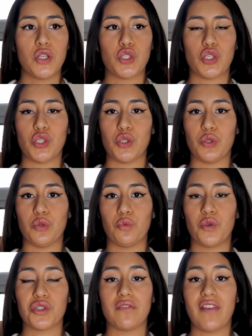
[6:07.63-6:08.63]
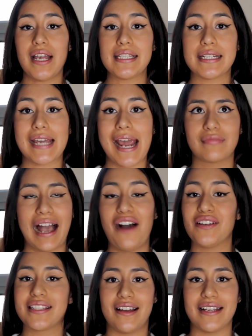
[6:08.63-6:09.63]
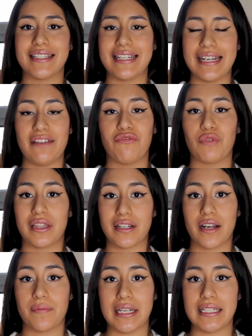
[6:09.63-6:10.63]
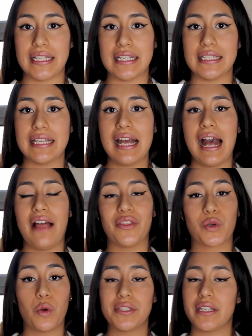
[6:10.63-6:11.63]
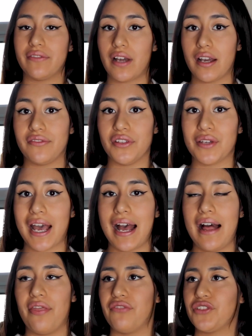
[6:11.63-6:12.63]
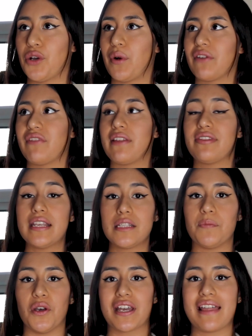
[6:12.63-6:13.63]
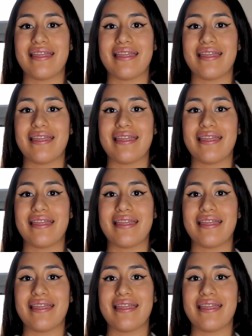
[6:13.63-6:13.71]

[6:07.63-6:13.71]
to want to investigate how it's like to live with diabetes and the quality of life you get, and so I read this book,